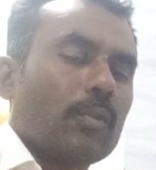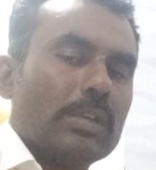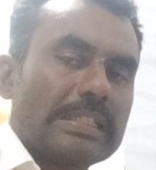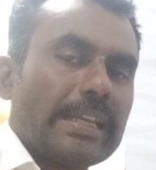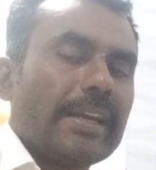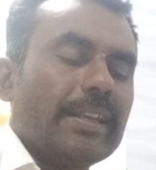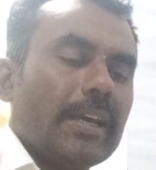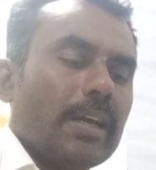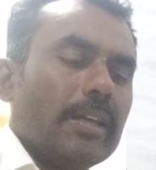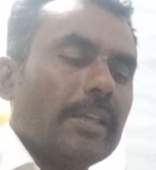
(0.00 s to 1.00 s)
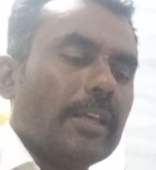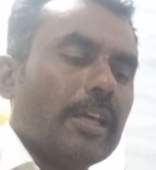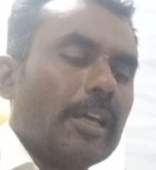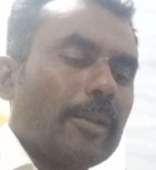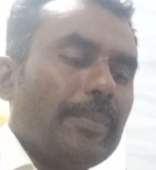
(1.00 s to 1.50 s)
Once again, I
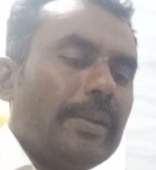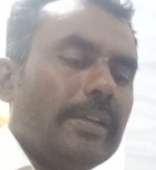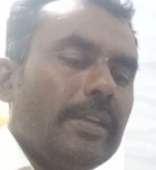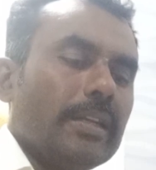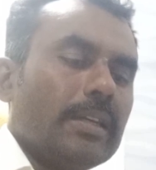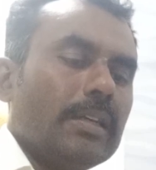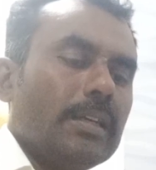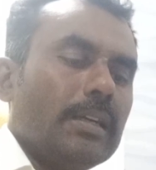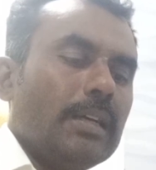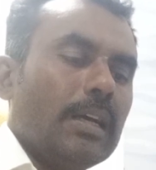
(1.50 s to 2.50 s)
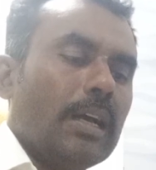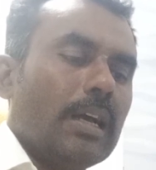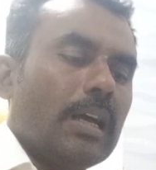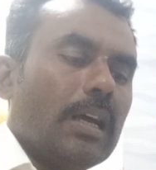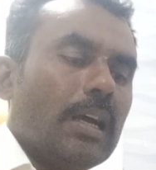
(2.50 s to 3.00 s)
repeat it.
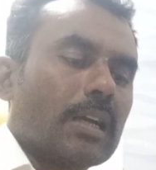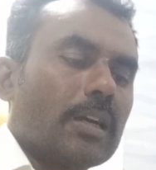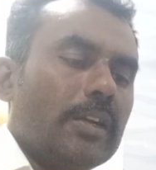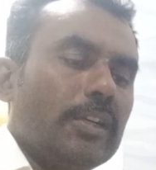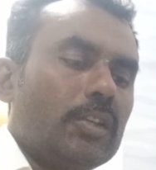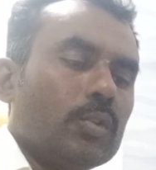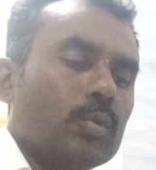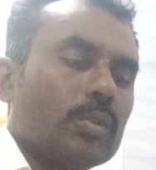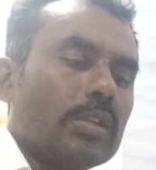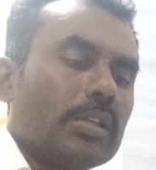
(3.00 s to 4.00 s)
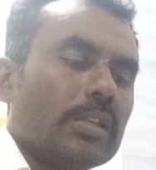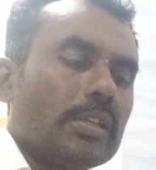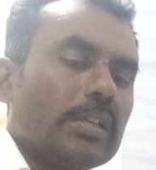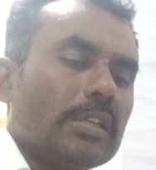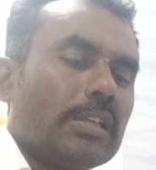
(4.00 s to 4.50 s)
According to
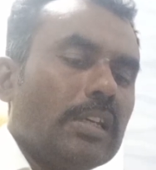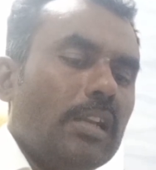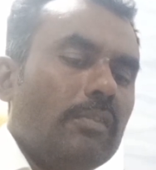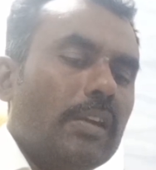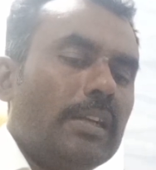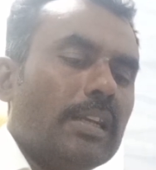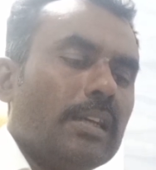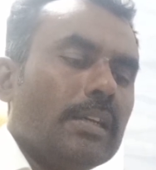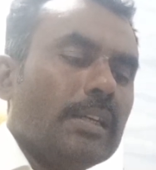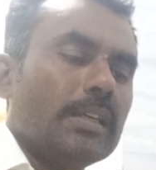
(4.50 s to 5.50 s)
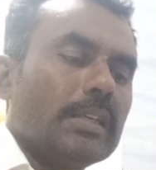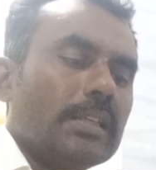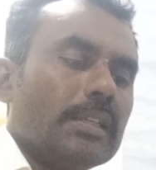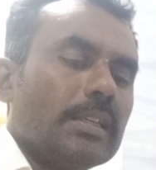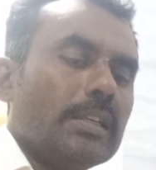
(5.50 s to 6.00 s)
Elwood,
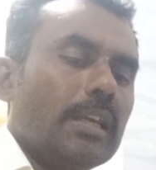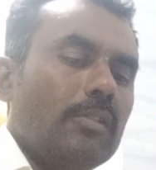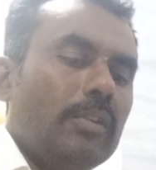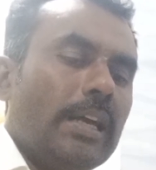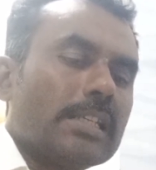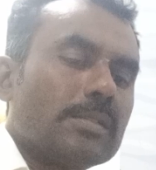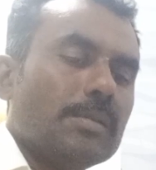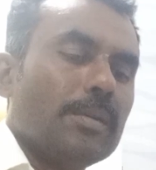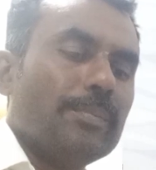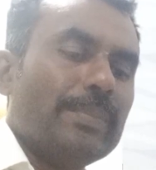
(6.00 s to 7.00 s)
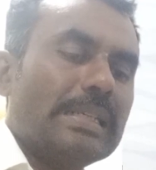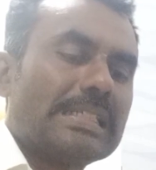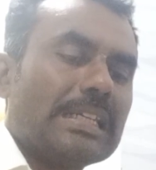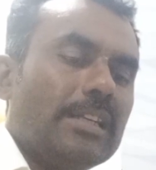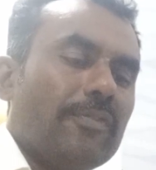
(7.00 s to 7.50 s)
Elwood has
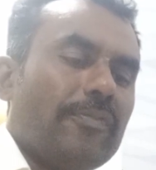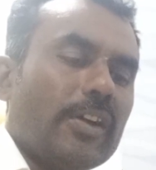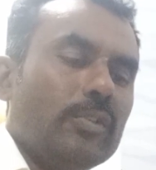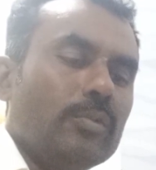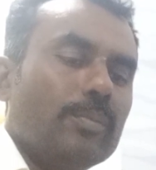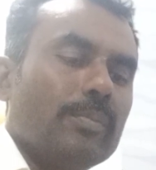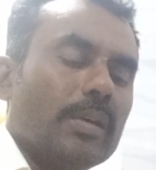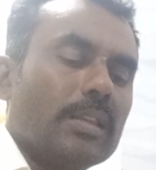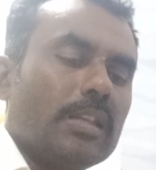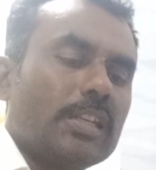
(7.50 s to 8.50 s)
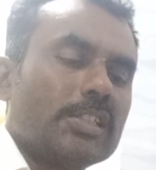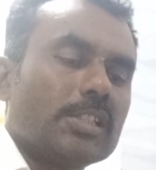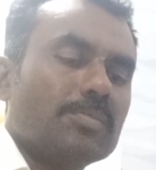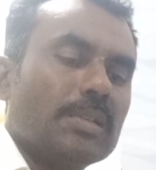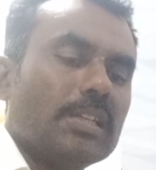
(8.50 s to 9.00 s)
mentioned five
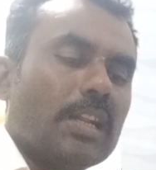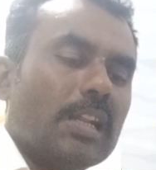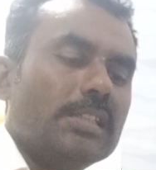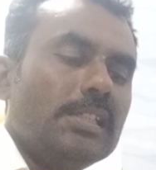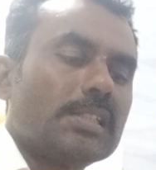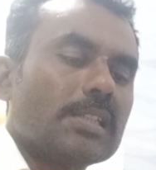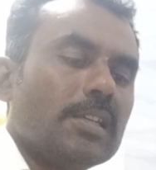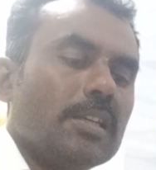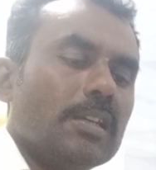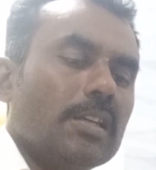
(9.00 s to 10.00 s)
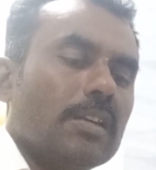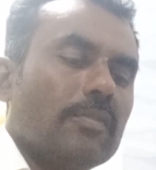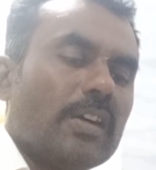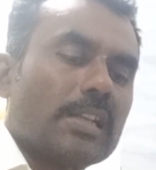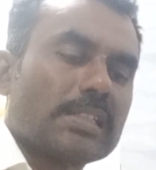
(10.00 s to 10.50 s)
research methodologies
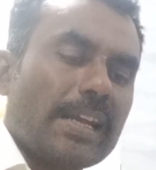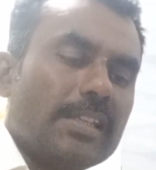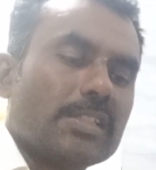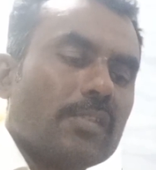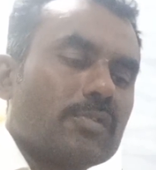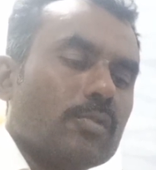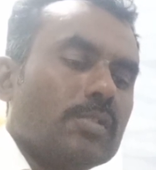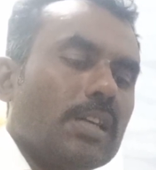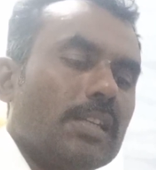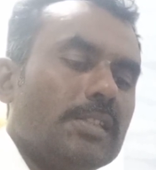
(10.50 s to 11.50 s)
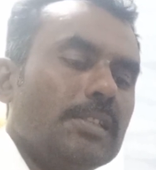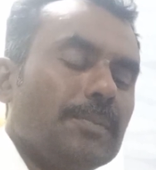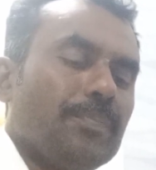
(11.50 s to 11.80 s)
for science of sociology.